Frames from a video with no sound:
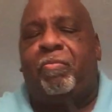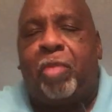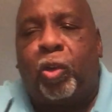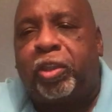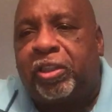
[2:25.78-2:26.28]

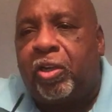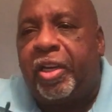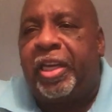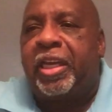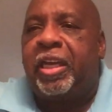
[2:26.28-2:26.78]
most of
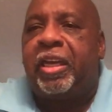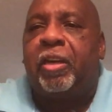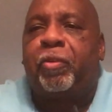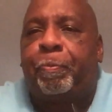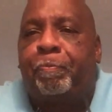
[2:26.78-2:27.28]
it
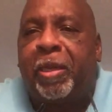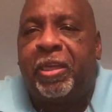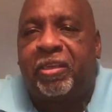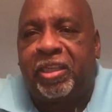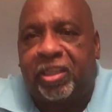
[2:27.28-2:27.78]
is
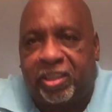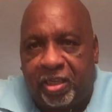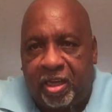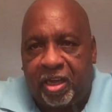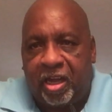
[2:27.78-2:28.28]
pieces,
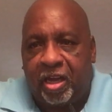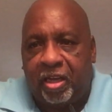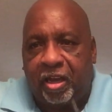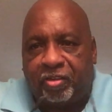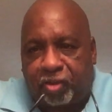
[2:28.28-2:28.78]

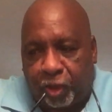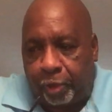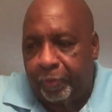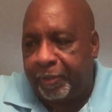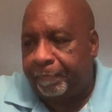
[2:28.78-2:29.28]

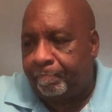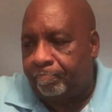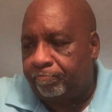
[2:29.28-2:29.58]
jewelry,